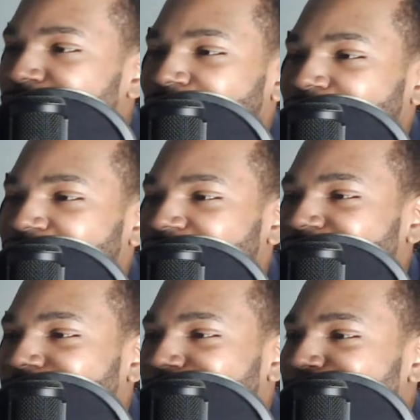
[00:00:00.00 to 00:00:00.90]
The good
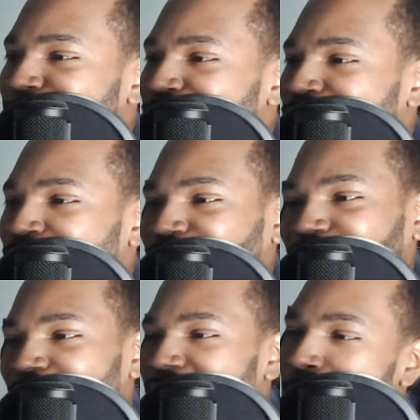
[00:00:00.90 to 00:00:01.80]
stuff.
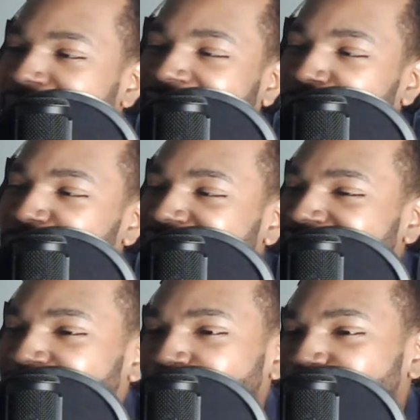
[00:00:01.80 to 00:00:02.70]
But yeah, we'll see
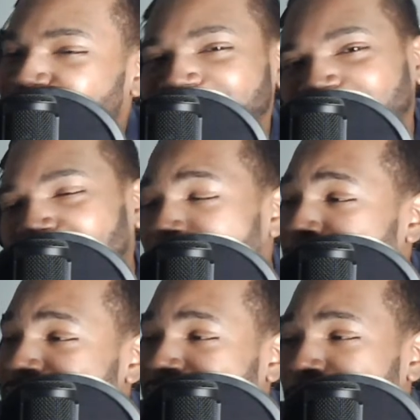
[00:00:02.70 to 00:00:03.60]
though. We'll see what
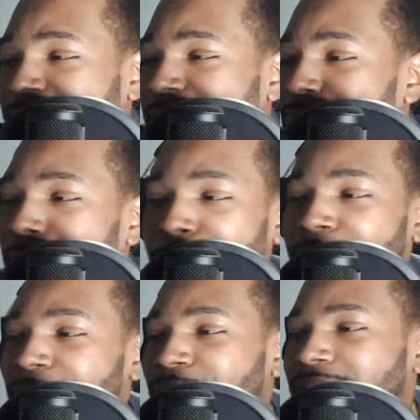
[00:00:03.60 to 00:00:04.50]
happens. I mean, my
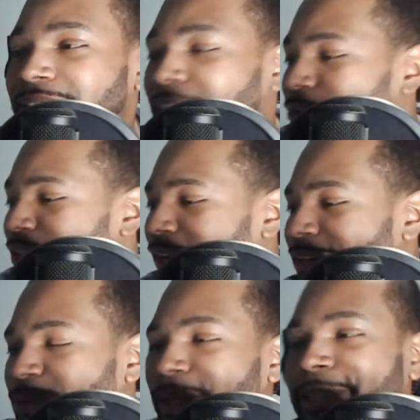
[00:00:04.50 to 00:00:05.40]
preference, I don't care
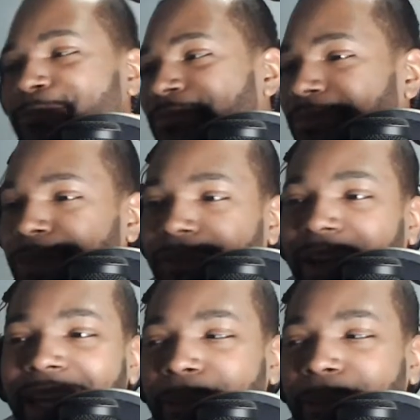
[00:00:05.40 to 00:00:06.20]
either way. But if I had to